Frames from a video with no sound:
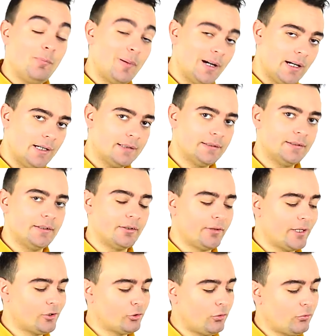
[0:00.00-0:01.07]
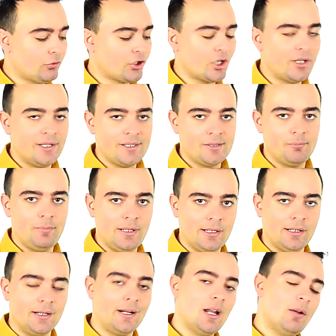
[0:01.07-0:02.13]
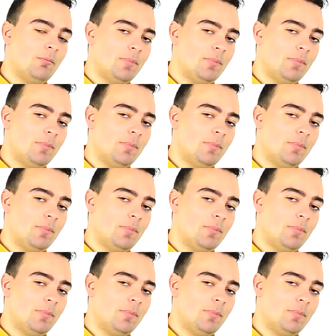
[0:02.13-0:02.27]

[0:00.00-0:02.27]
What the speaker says: but the resolution is bigger.